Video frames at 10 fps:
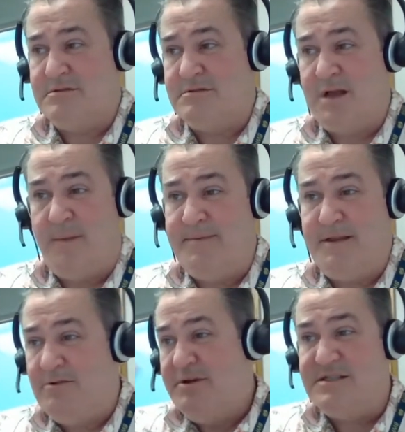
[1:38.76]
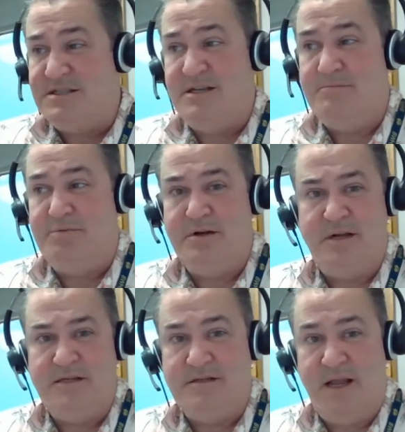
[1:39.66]
copied the question and put it
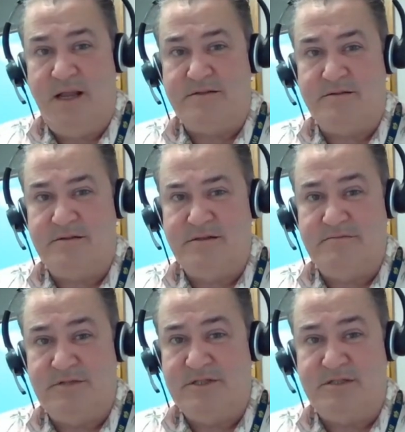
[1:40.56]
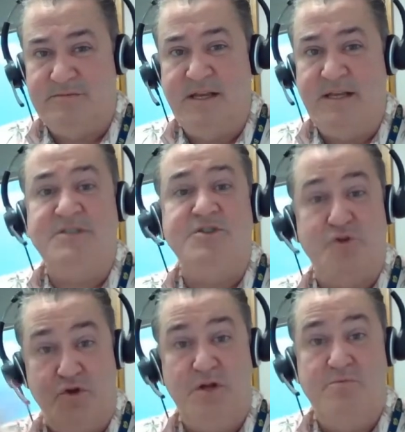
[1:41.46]
as the answer and just submitted it so
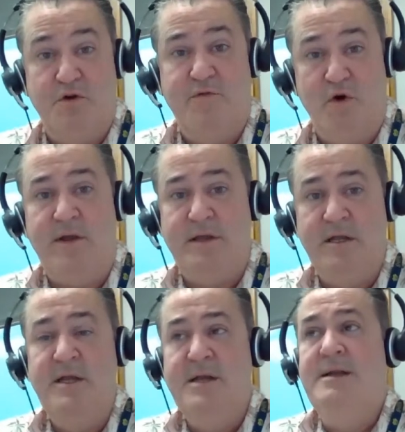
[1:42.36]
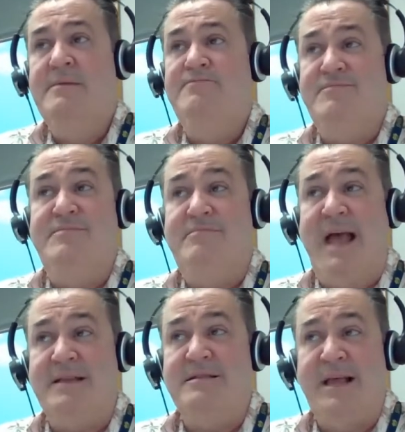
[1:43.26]
you could move on,
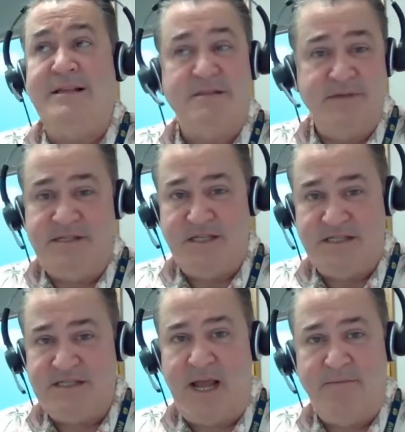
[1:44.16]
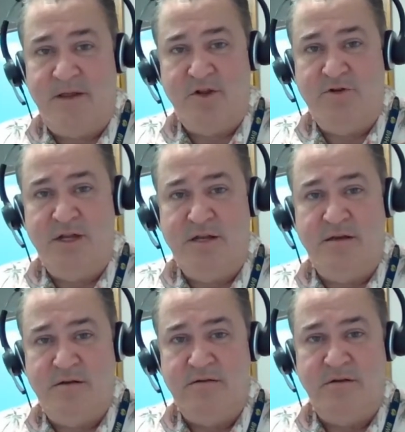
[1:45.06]
that's a missing assignment. You
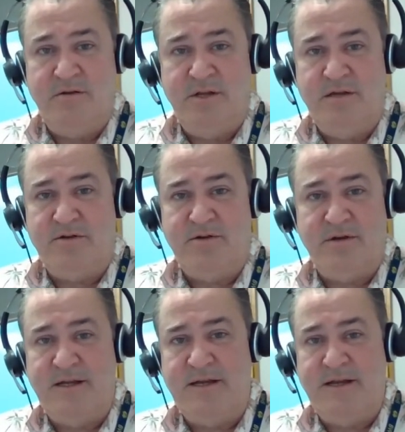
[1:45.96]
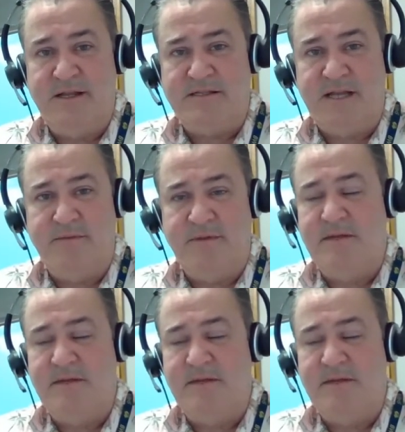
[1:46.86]
didn't turn in any assignment.